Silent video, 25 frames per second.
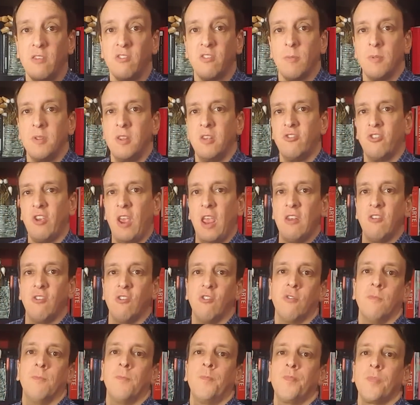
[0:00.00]
some of the
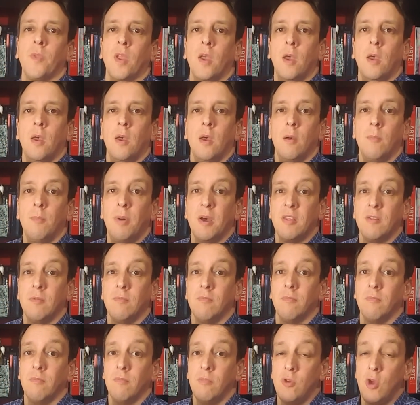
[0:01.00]
changes. But
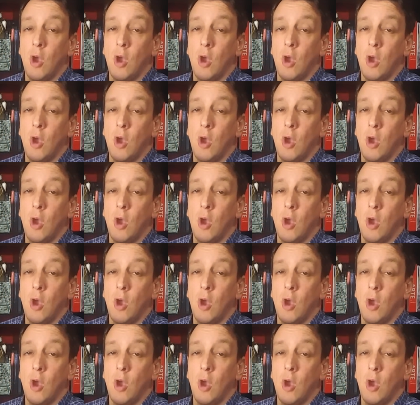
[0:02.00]
the